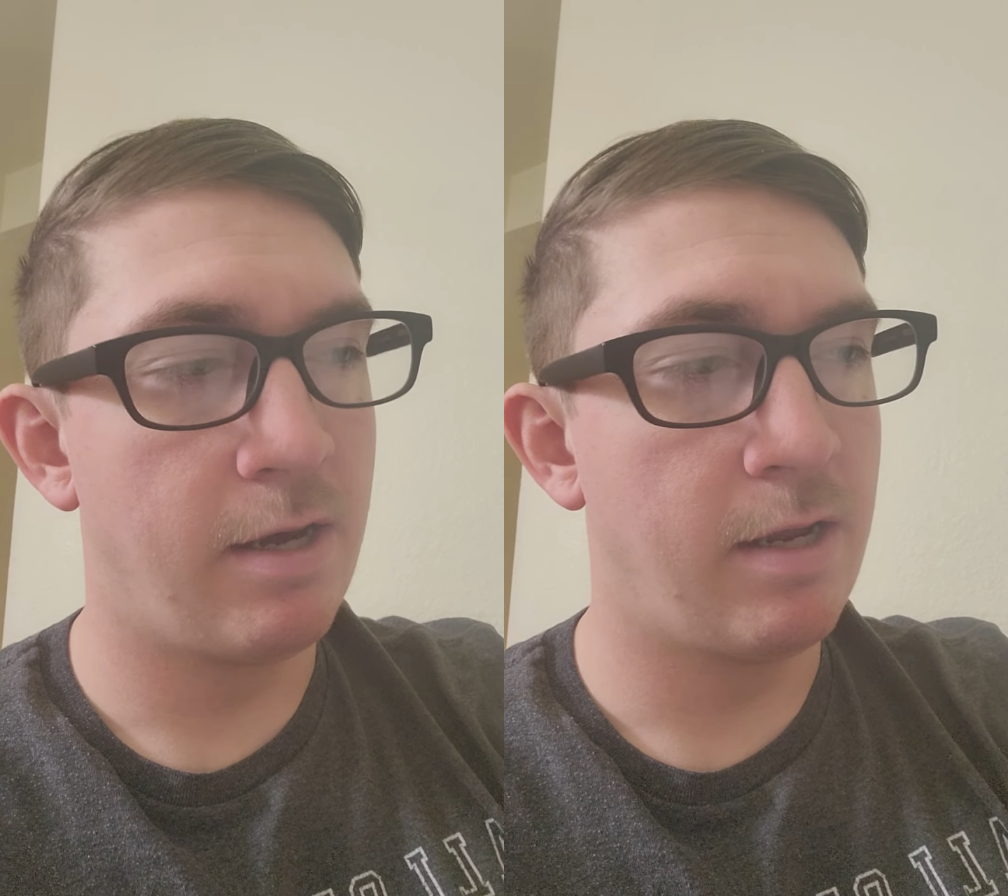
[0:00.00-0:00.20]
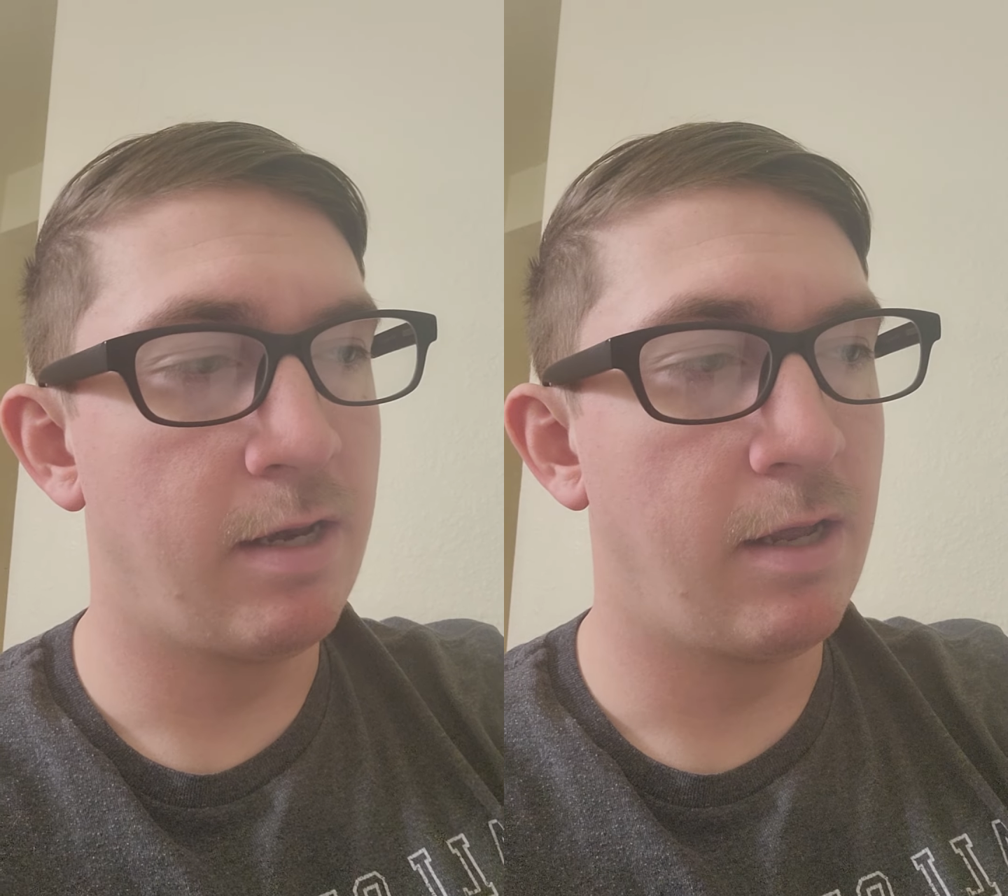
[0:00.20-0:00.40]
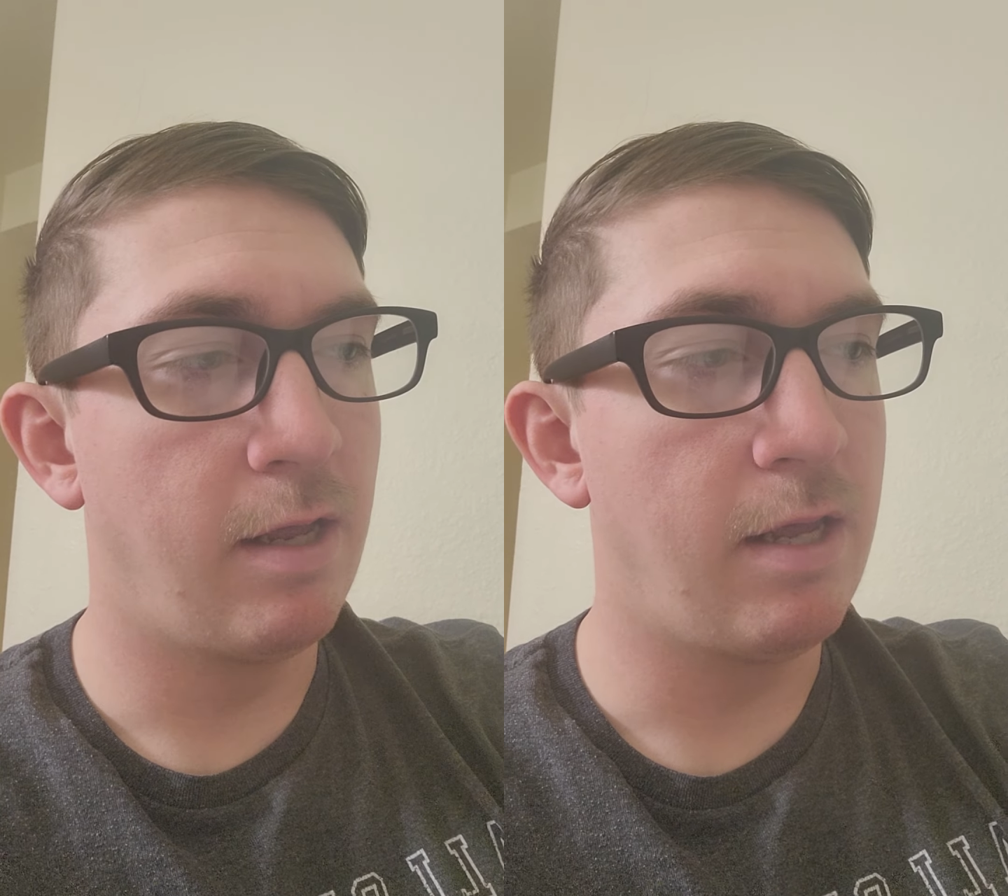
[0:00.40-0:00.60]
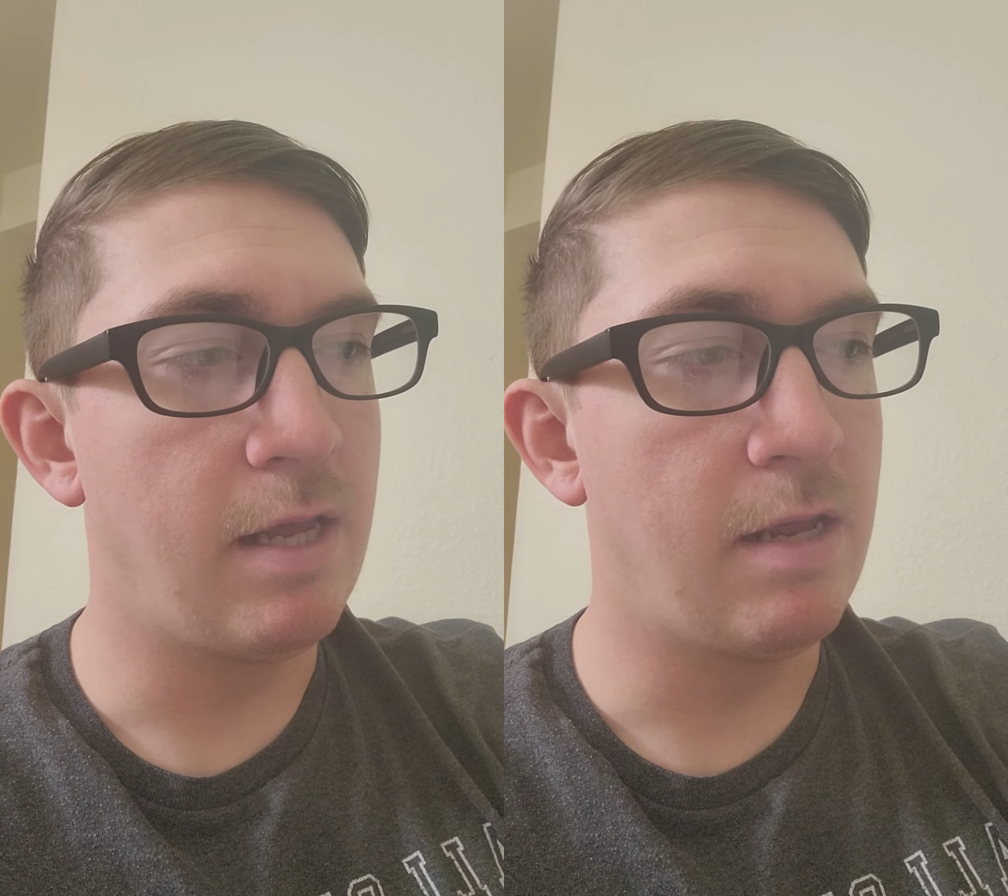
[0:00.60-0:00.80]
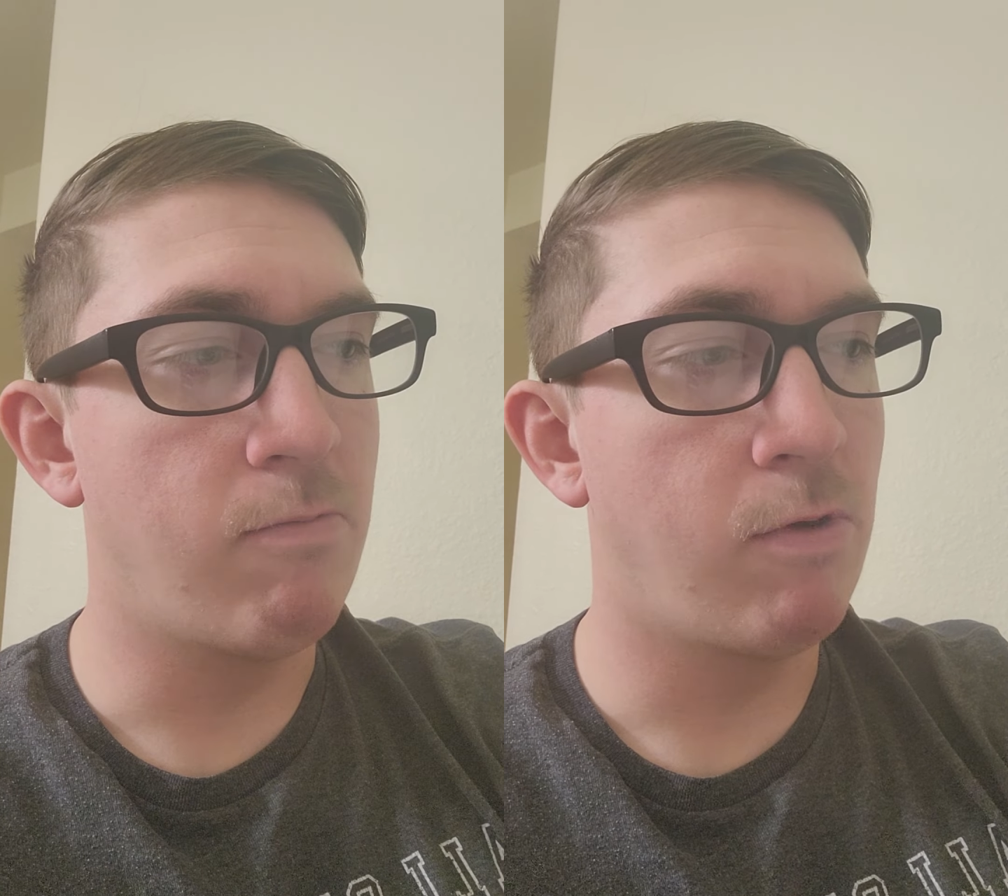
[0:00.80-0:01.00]
and
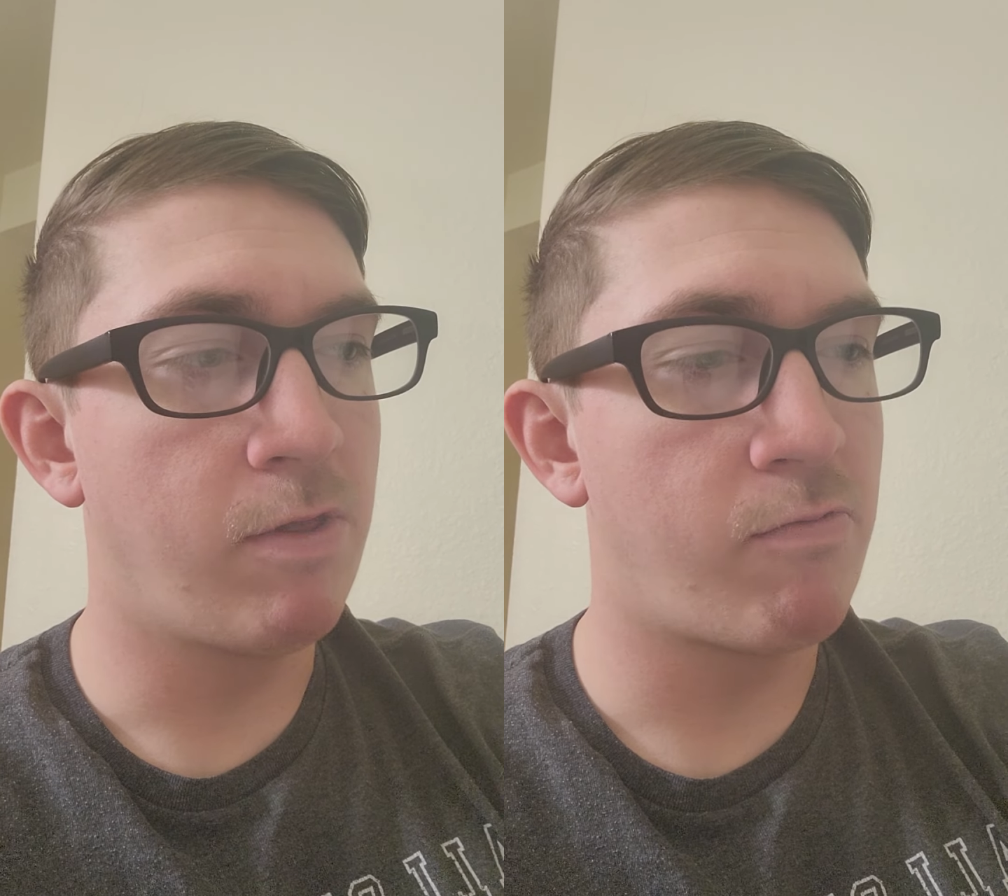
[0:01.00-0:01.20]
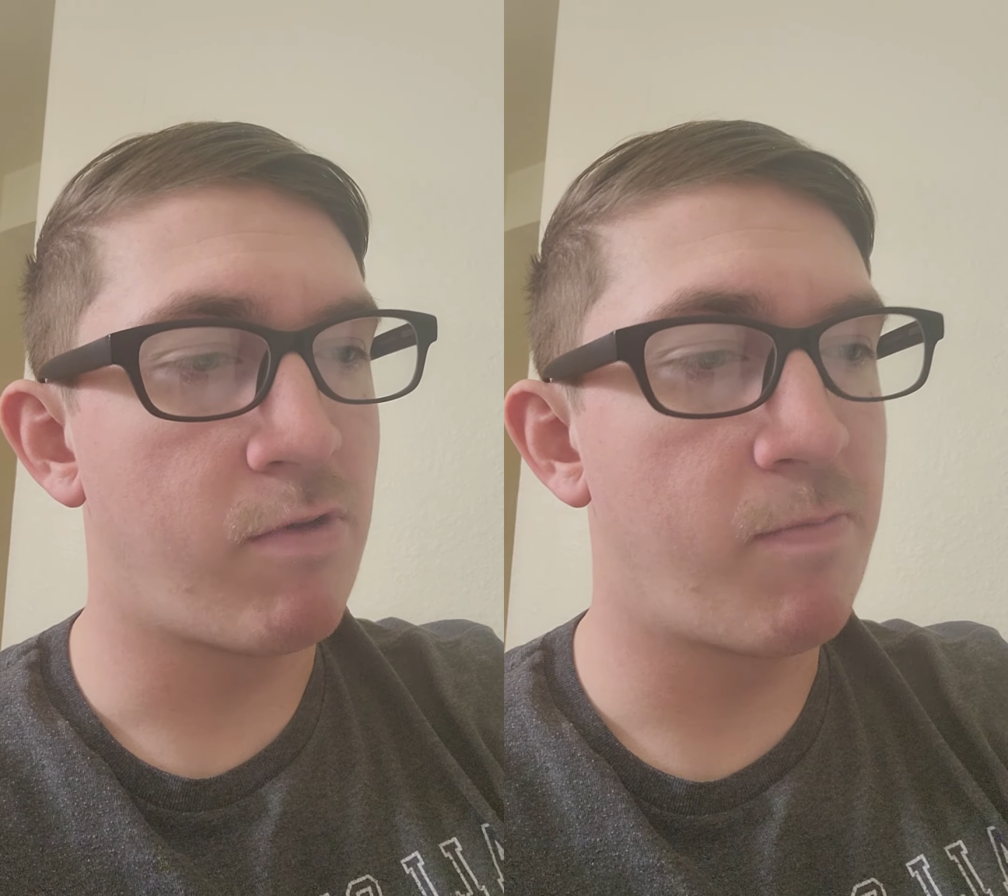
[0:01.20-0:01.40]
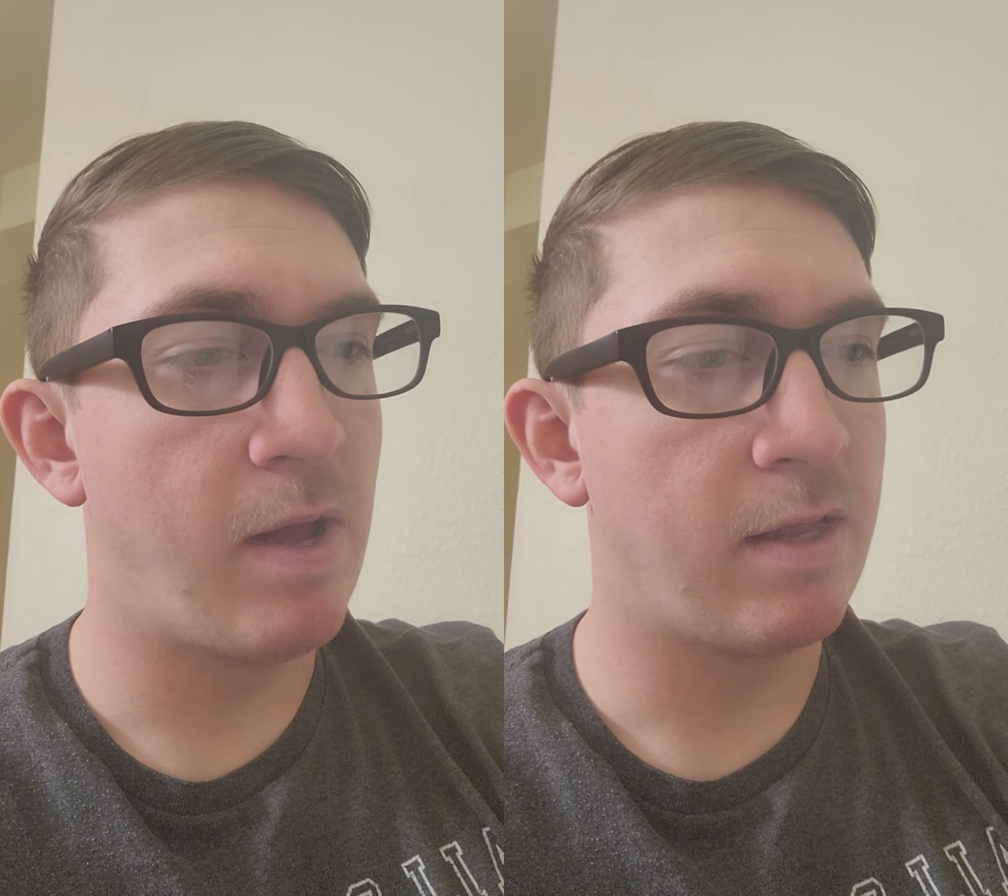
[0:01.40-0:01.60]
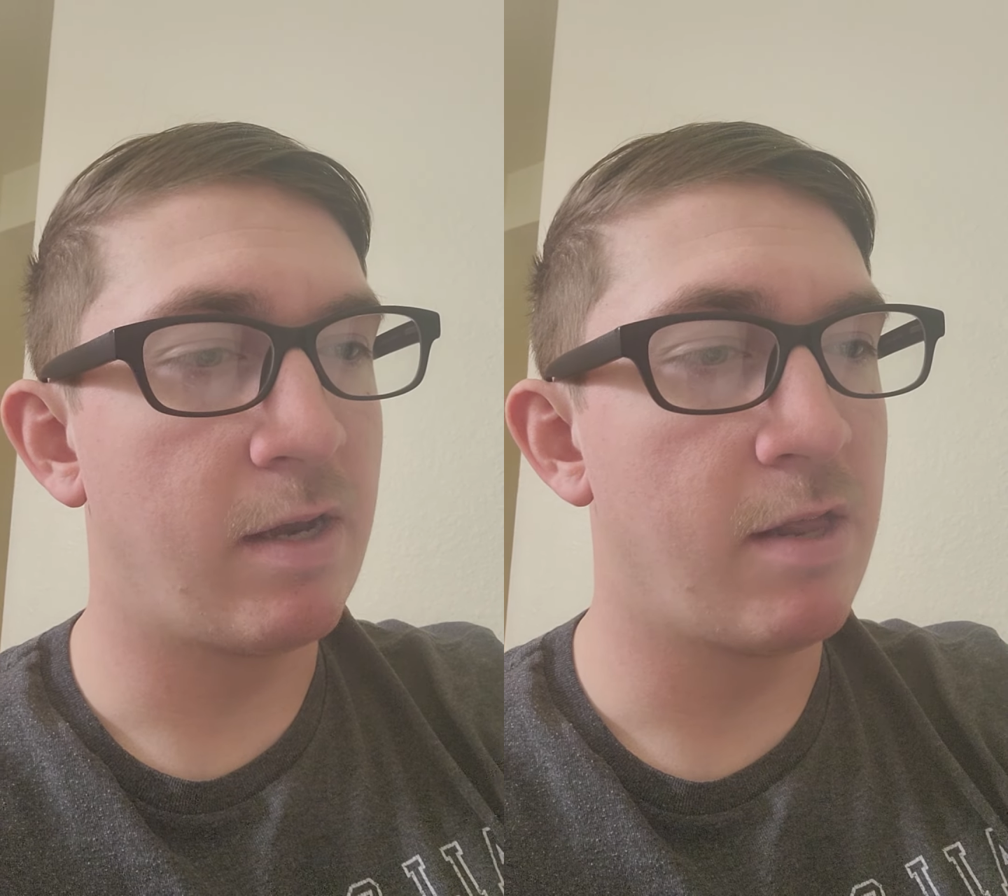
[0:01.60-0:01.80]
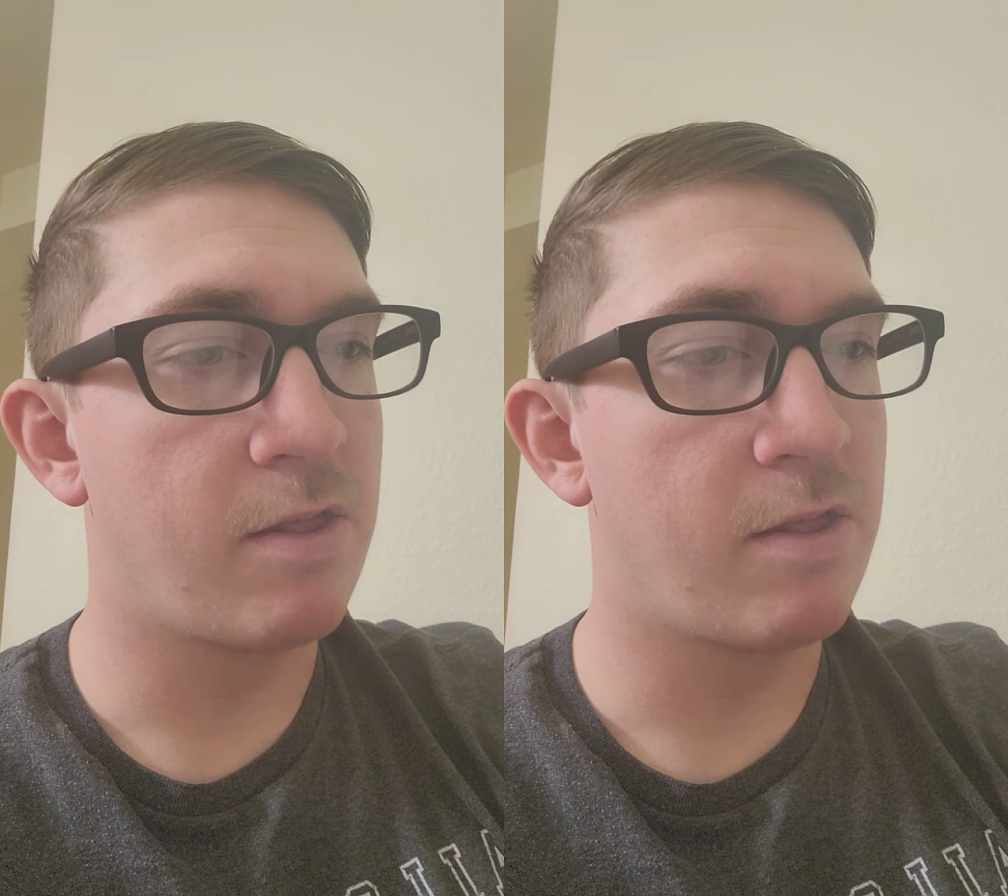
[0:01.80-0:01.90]
he wants respect in his